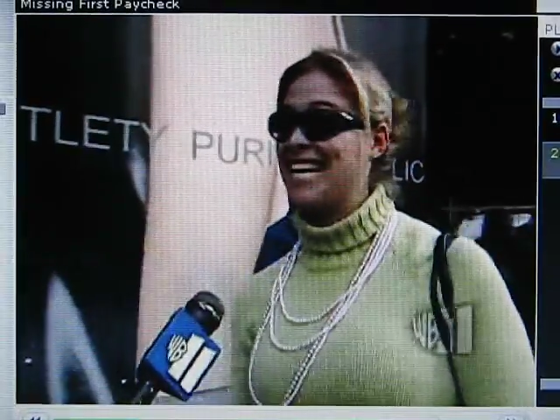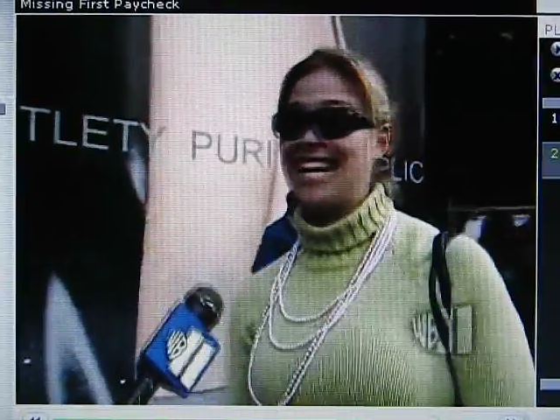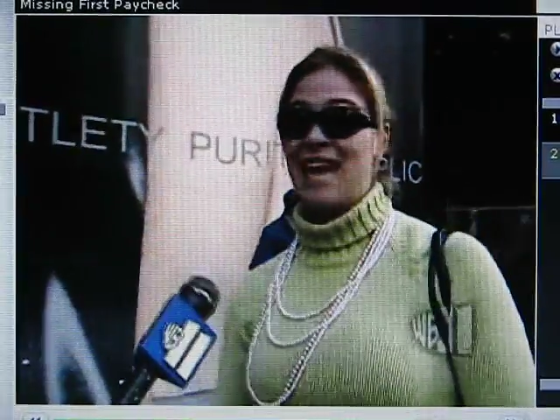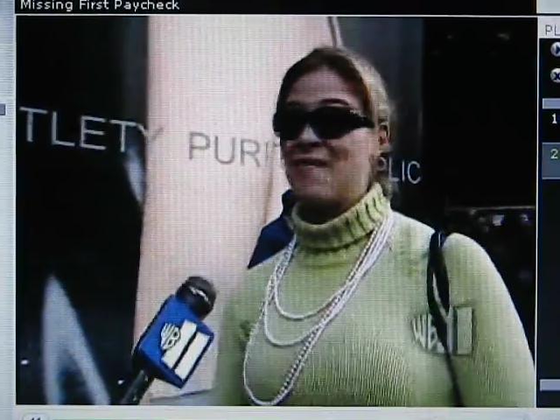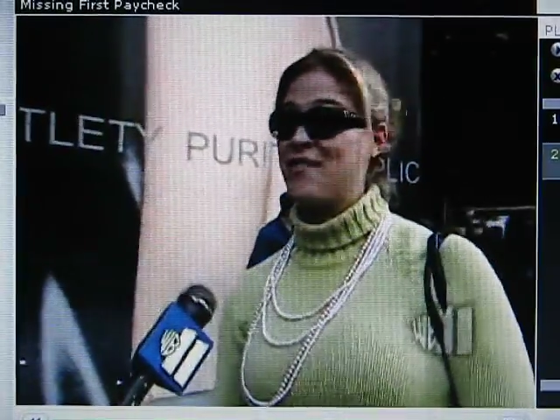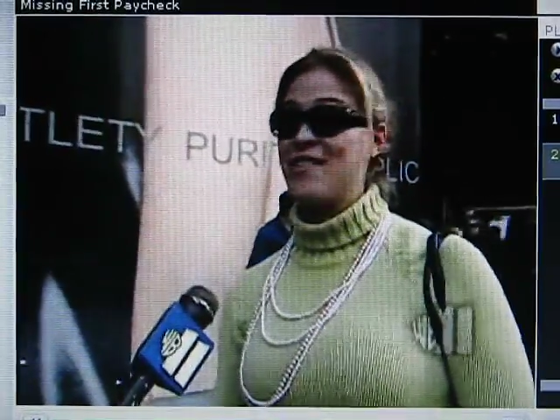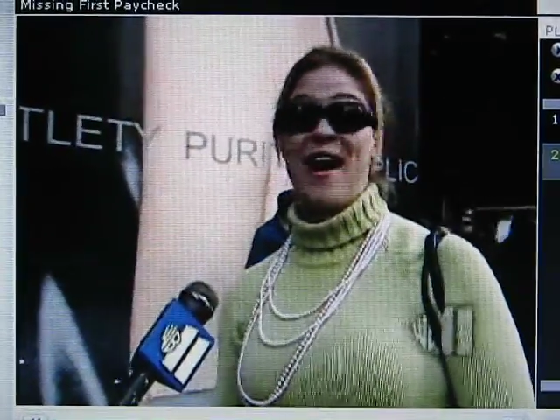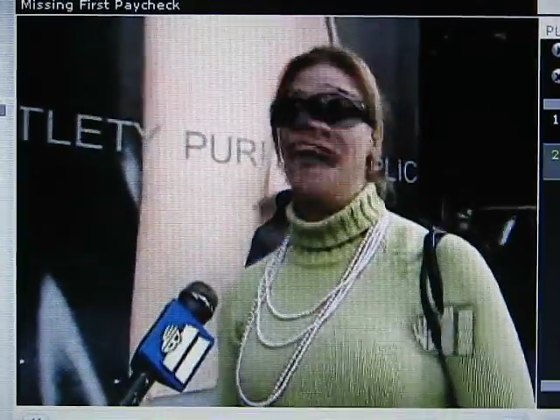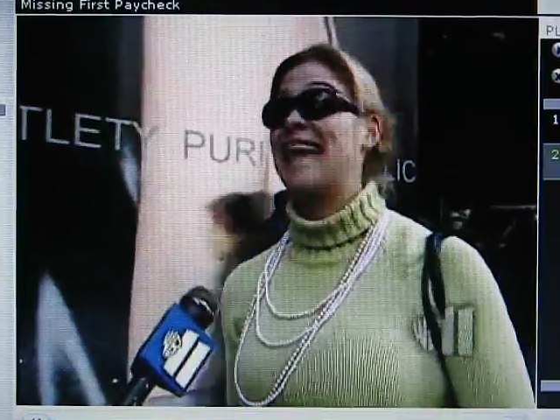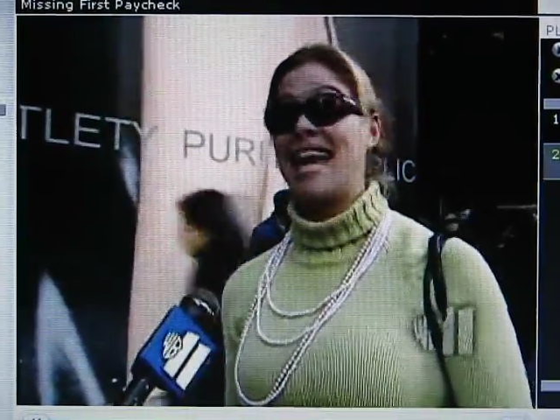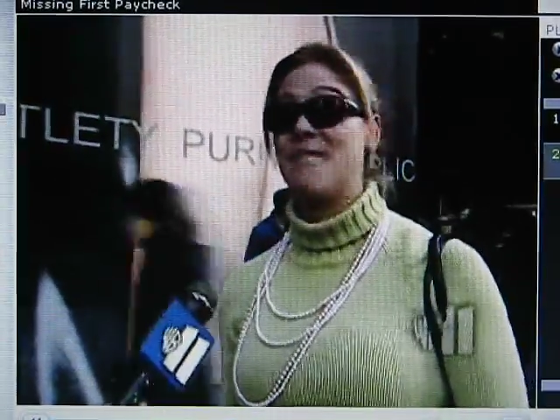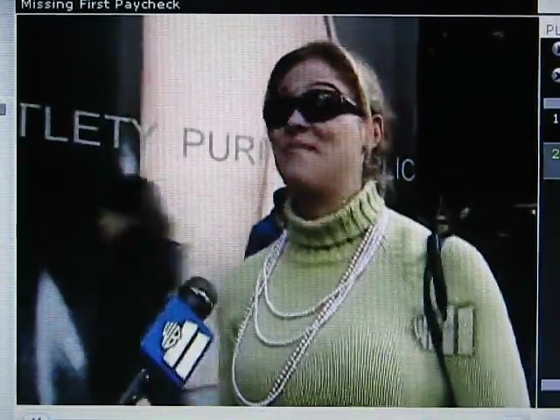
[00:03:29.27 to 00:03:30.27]
He came through. I
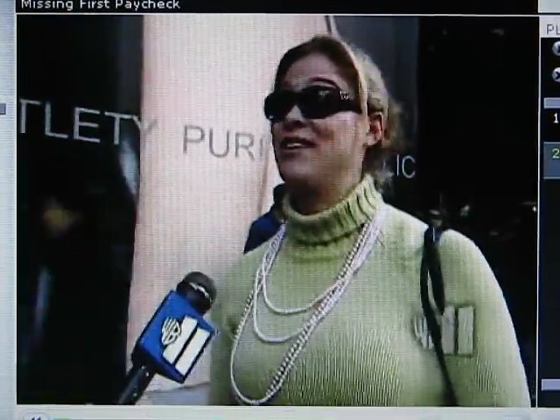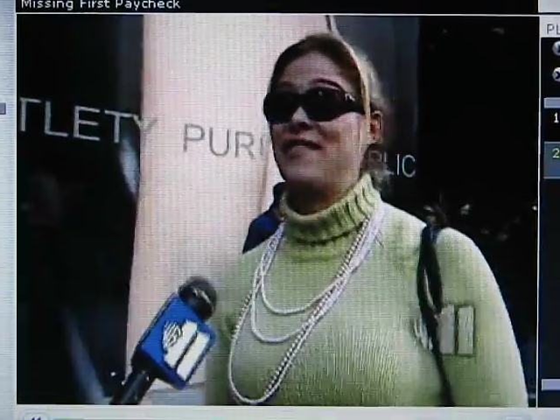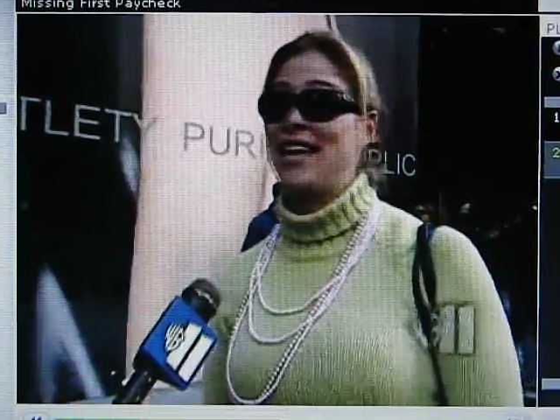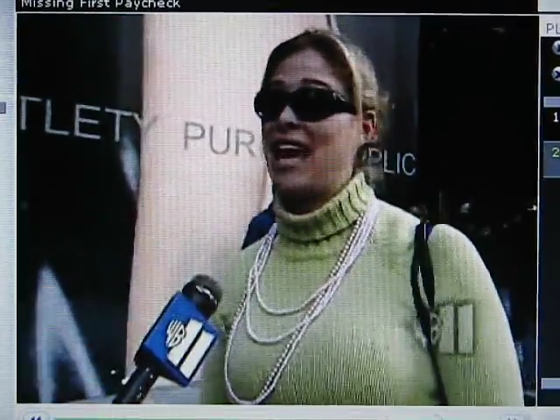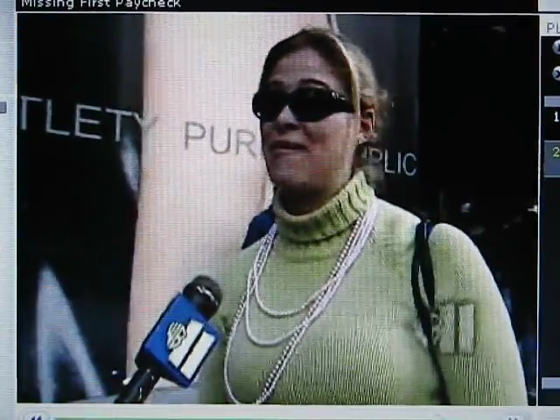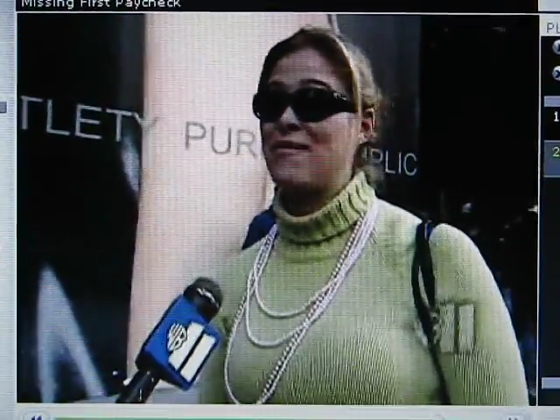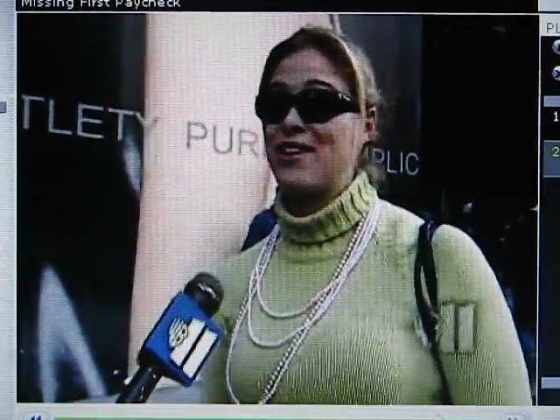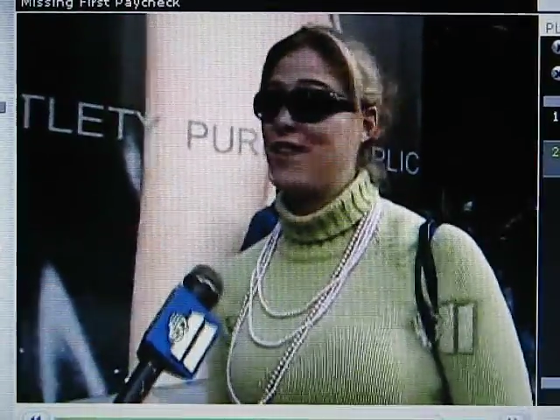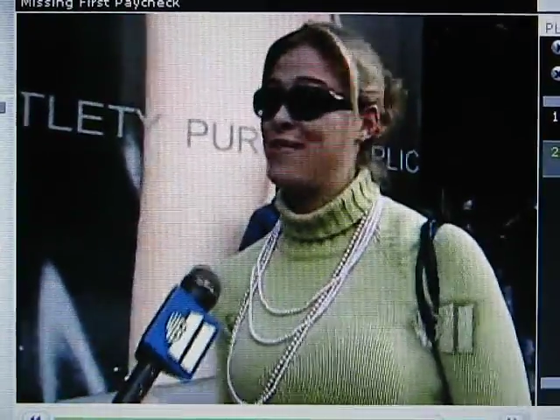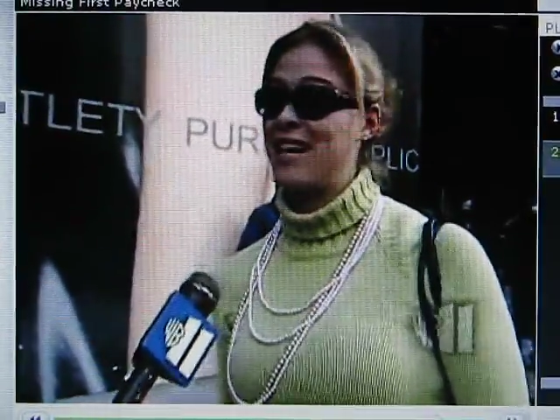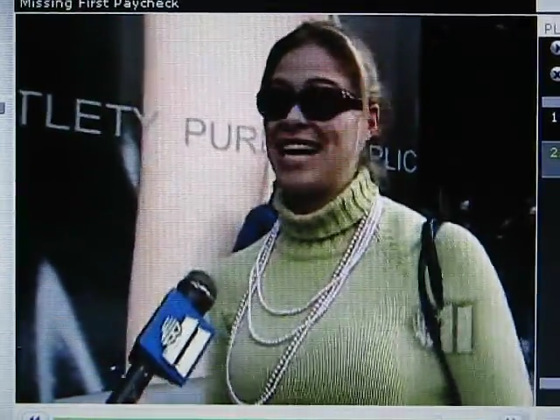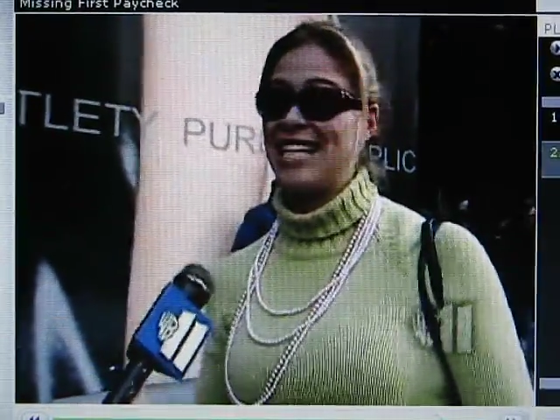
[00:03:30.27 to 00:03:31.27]
can't believe he came through
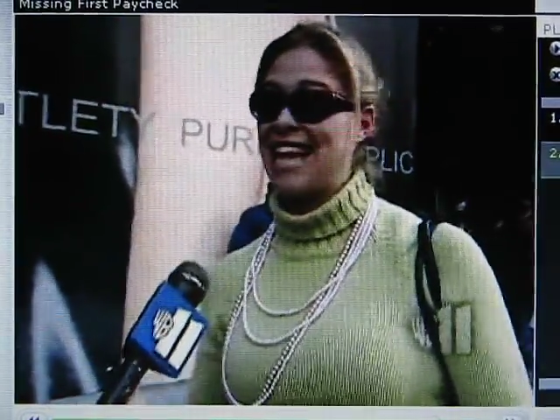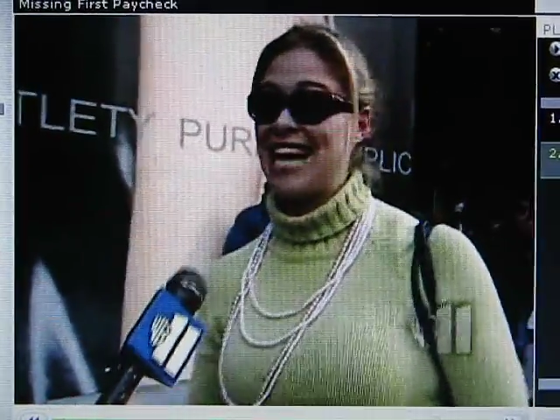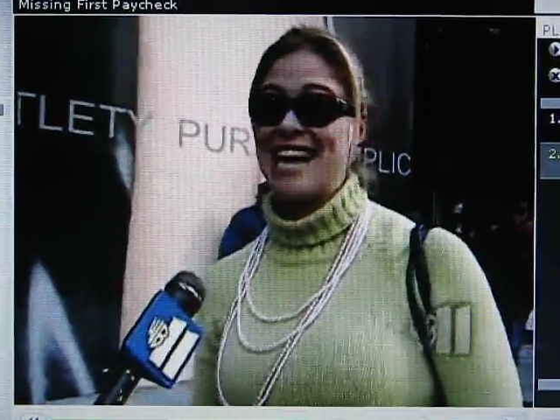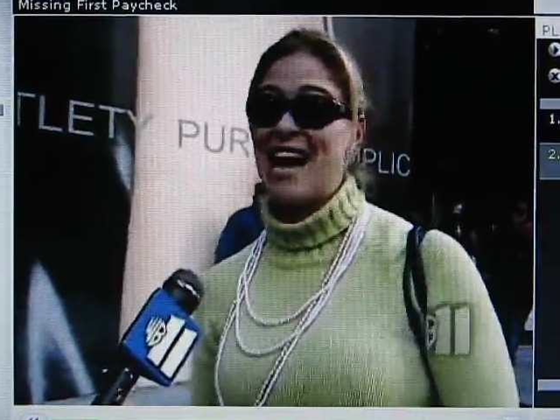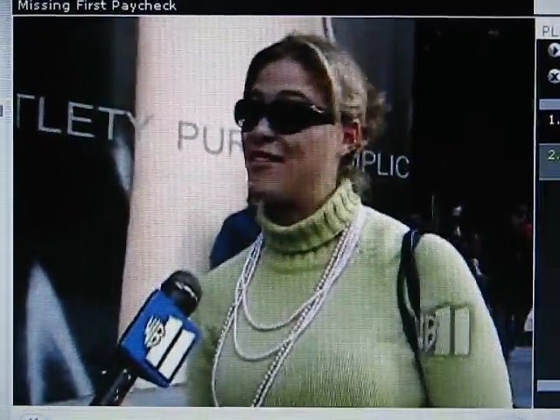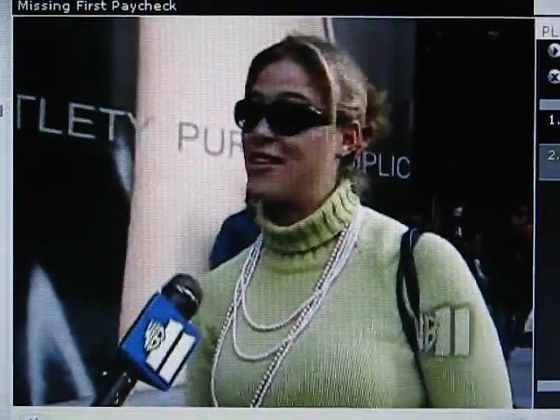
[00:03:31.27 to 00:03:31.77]
because I never